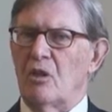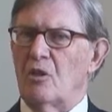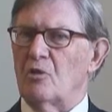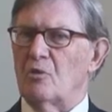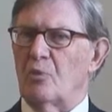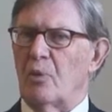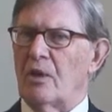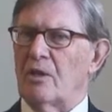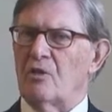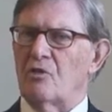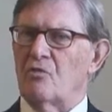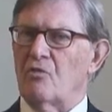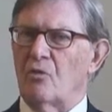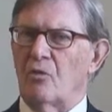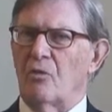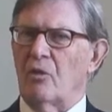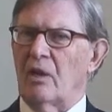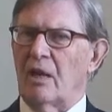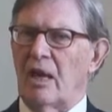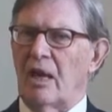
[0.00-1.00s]
knows where to
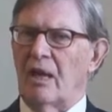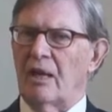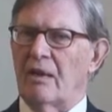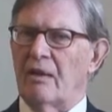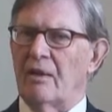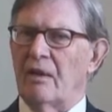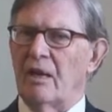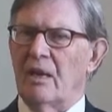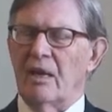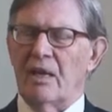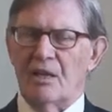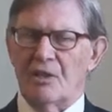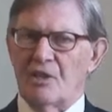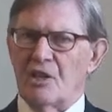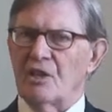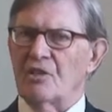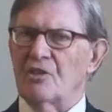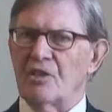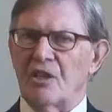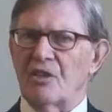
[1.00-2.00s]
draw the line. It
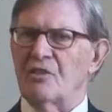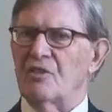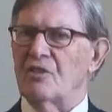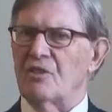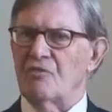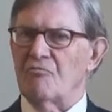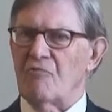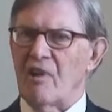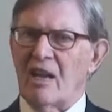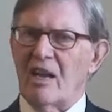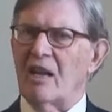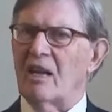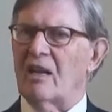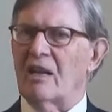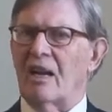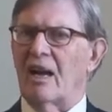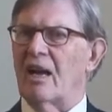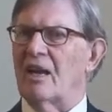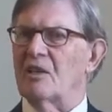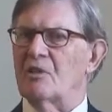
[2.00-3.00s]
just doesn't
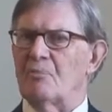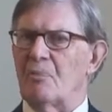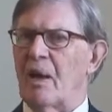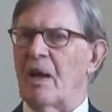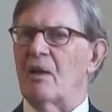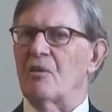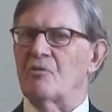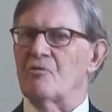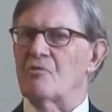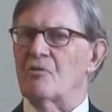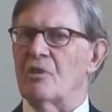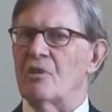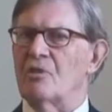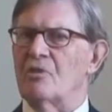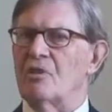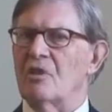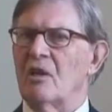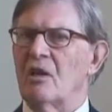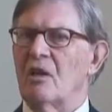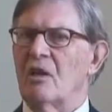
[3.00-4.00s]
recognise
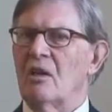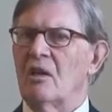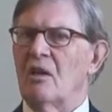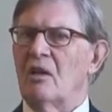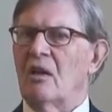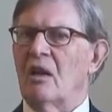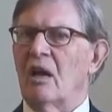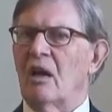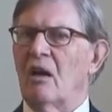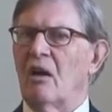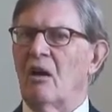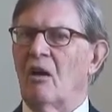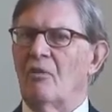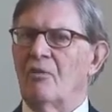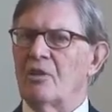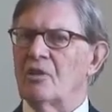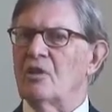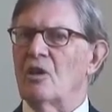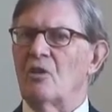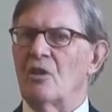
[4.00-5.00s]
boundaries
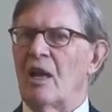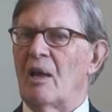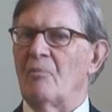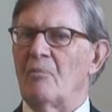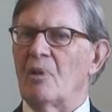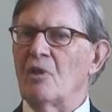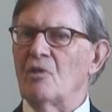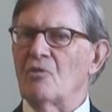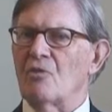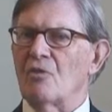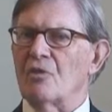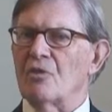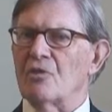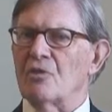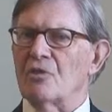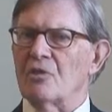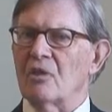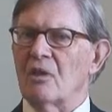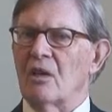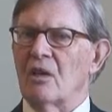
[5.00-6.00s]
of its own
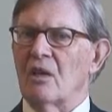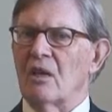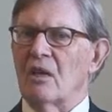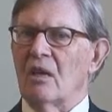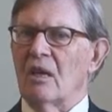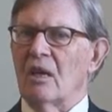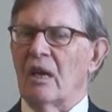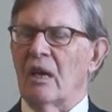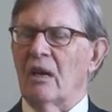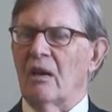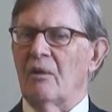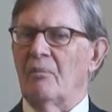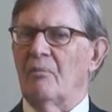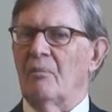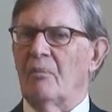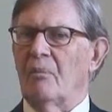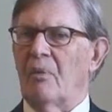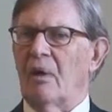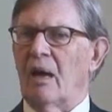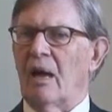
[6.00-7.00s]
ambitions.
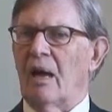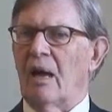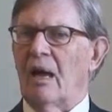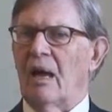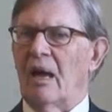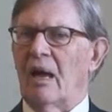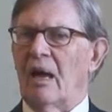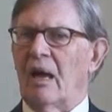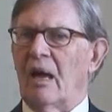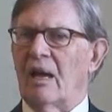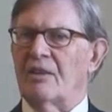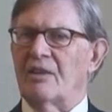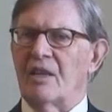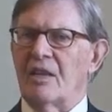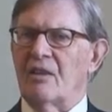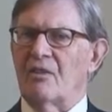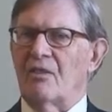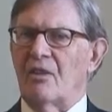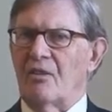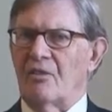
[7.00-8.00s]
I
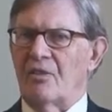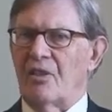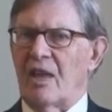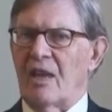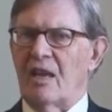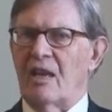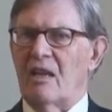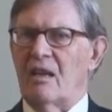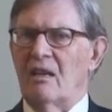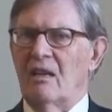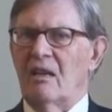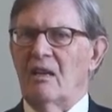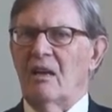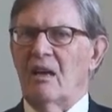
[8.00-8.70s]
think that they